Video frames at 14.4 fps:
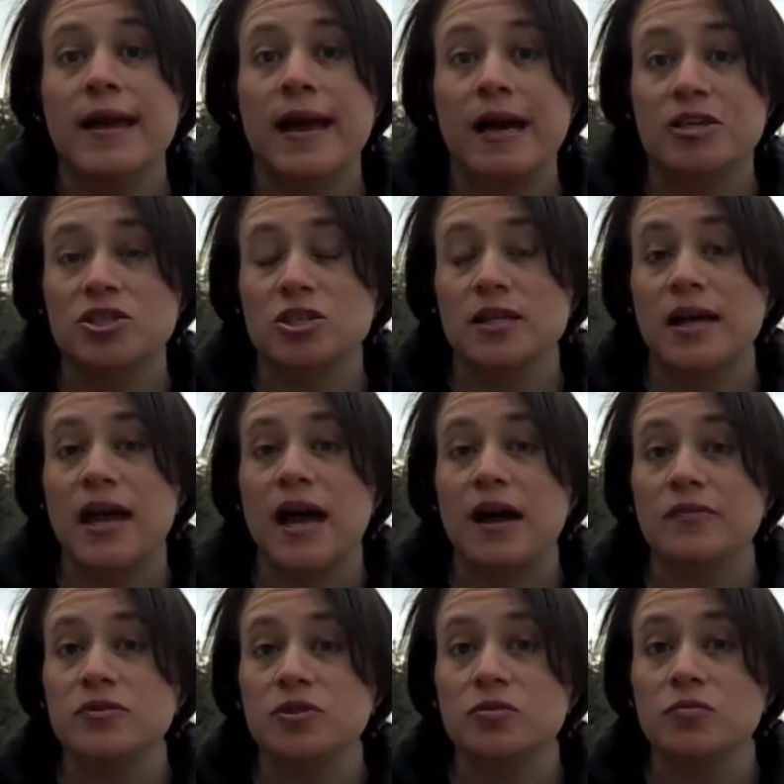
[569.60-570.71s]
actually
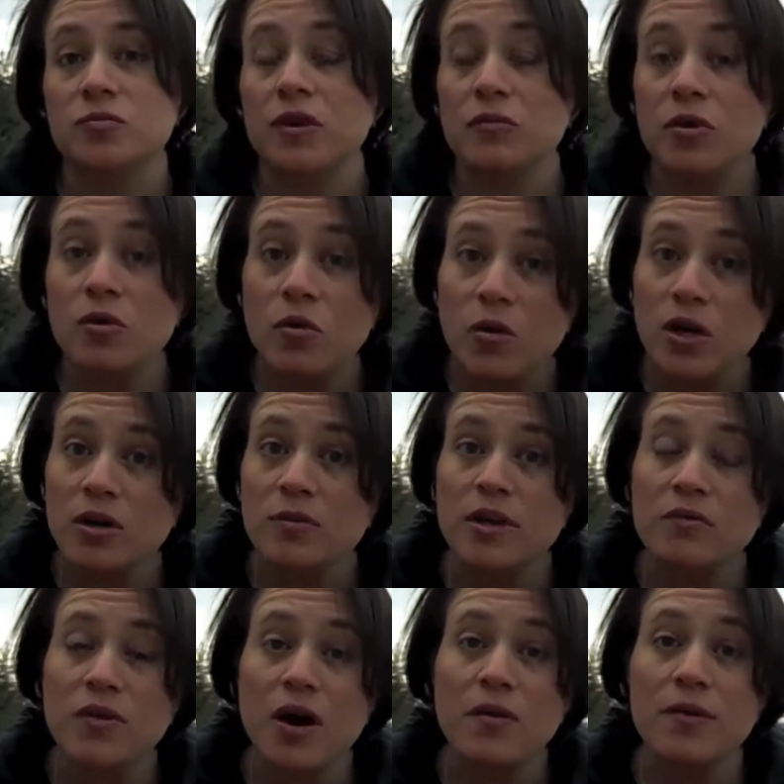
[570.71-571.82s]
have to re-record what
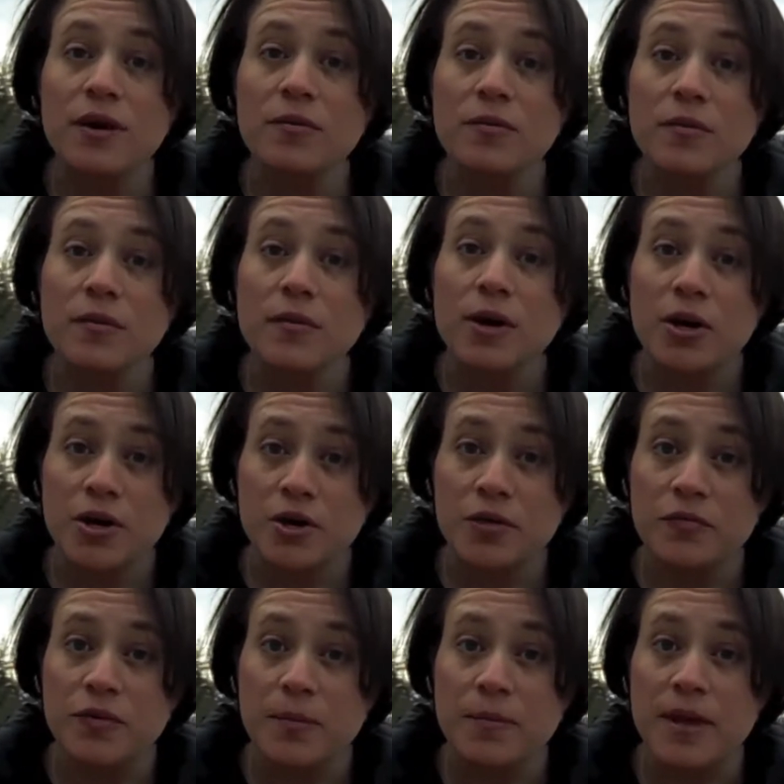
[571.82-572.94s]
you've already
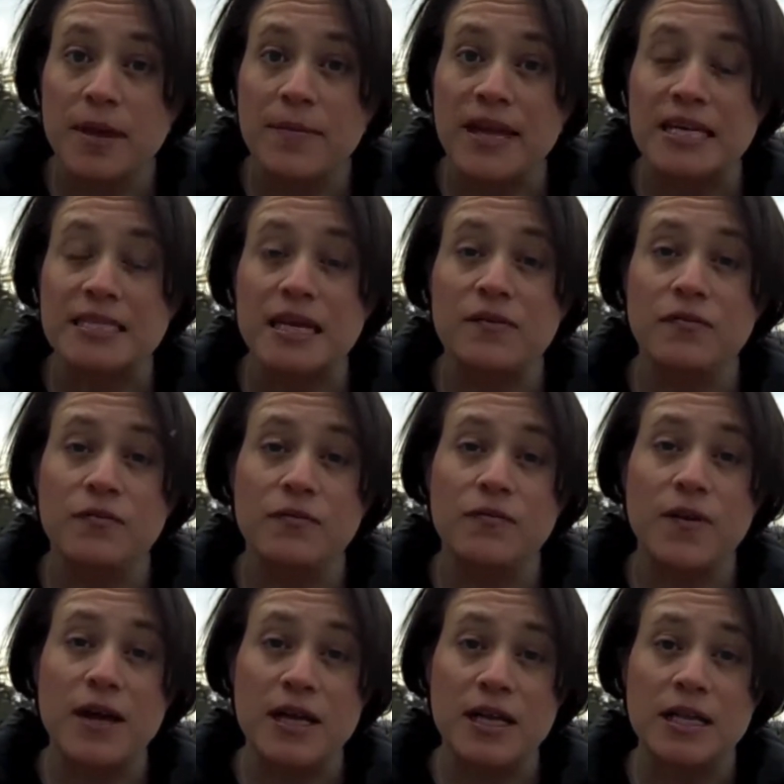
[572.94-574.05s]
heard from me because I
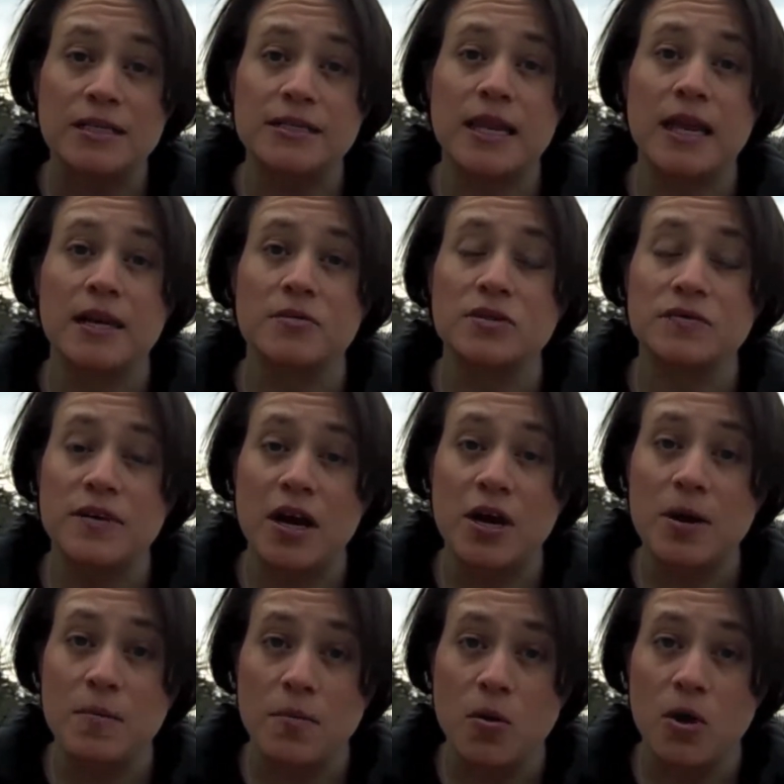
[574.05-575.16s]
felt that it was
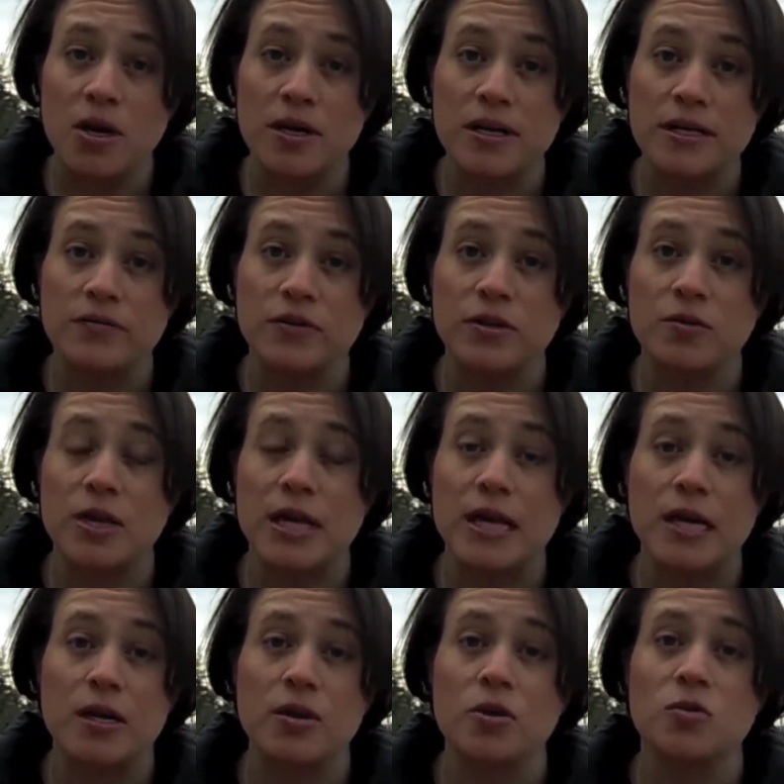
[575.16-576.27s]
very important for you to
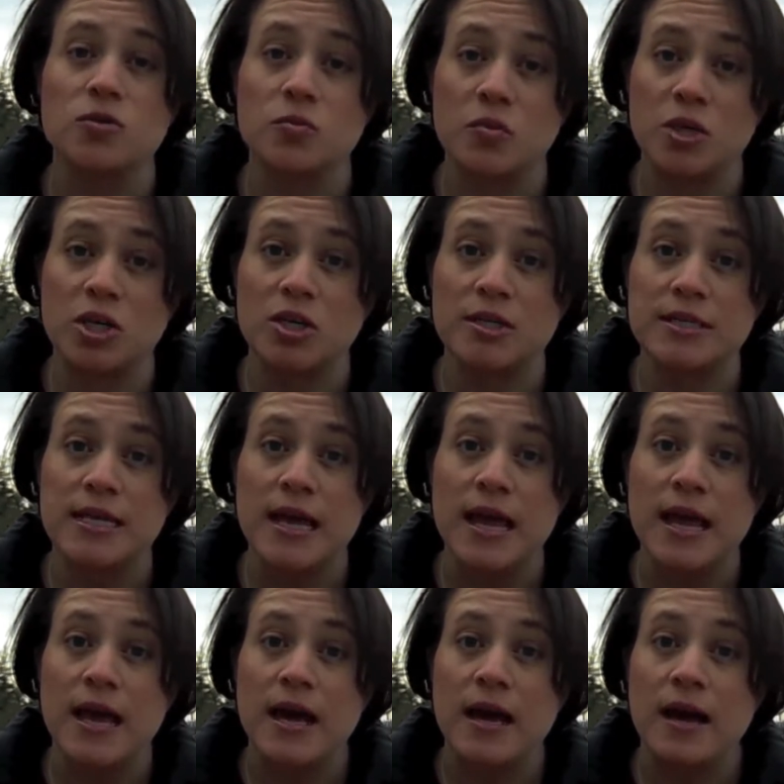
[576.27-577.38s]
hear those words,
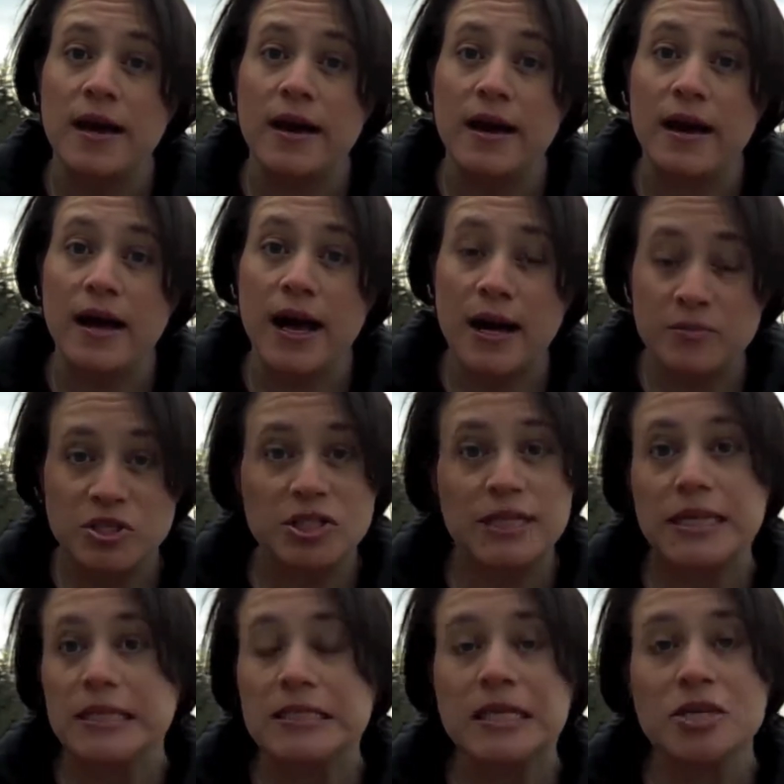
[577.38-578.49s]
I'm just
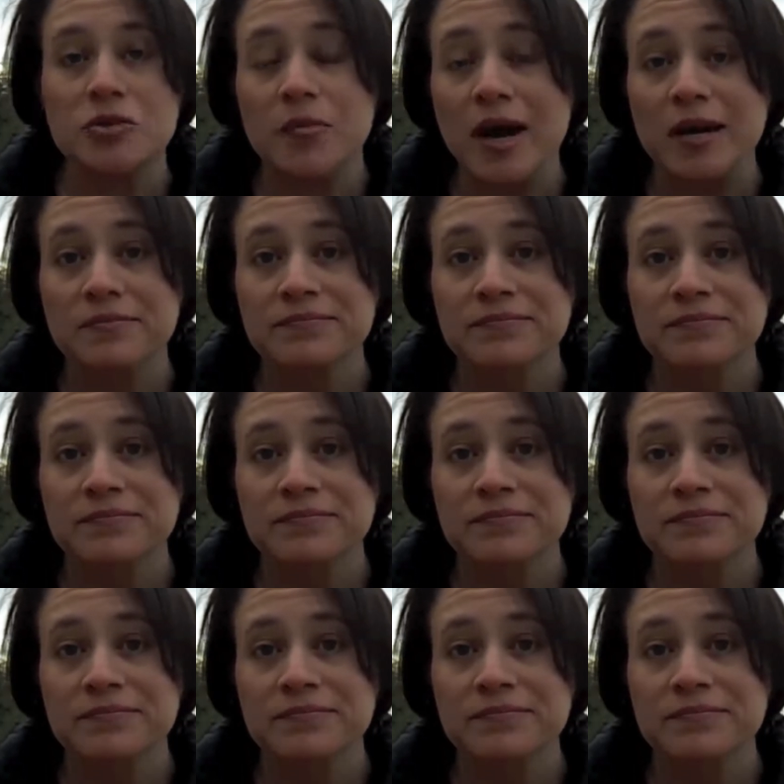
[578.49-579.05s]
going to continue on.